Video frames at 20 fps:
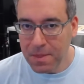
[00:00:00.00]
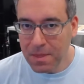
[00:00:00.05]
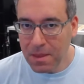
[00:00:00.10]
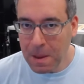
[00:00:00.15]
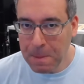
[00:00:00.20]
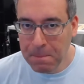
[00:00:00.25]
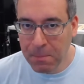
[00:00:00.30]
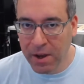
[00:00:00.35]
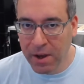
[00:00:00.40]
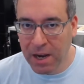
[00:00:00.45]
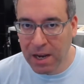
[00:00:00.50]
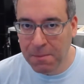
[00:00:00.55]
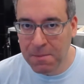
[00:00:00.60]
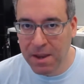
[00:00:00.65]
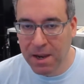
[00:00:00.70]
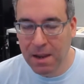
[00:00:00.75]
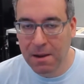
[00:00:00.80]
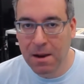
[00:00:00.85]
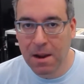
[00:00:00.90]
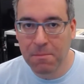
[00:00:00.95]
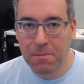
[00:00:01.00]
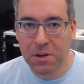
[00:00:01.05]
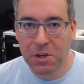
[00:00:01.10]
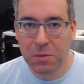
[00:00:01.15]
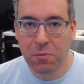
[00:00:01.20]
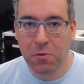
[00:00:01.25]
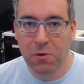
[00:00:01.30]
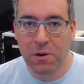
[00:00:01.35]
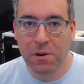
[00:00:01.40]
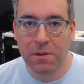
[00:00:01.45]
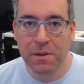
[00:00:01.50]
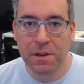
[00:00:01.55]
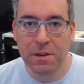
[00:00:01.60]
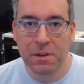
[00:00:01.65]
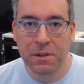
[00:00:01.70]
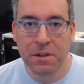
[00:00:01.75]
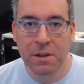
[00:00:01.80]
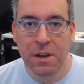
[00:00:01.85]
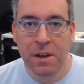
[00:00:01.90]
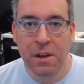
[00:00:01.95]
Planning on making a bunch more of
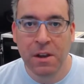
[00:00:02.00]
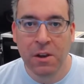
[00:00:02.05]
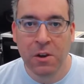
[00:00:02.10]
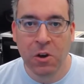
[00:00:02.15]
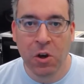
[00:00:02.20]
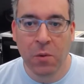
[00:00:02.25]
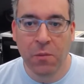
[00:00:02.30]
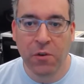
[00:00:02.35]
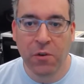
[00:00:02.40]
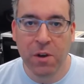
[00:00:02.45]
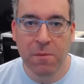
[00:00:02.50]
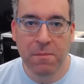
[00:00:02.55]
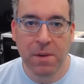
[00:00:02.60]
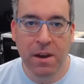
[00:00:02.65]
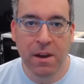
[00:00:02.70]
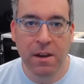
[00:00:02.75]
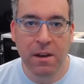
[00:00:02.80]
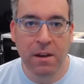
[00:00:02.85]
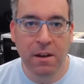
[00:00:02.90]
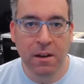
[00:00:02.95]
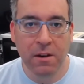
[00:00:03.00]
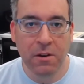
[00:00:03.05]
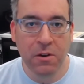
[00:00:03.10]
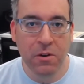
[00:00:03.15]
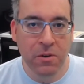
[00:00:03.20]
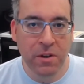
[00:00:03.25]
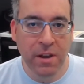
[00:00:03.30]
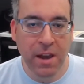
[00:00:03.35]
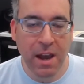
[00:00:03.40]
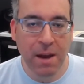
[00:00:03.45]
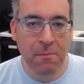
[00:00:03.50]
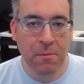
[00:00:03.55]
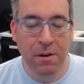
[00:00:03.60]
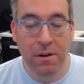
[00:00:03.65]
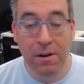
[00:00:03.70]
these. Hopefully my new camera,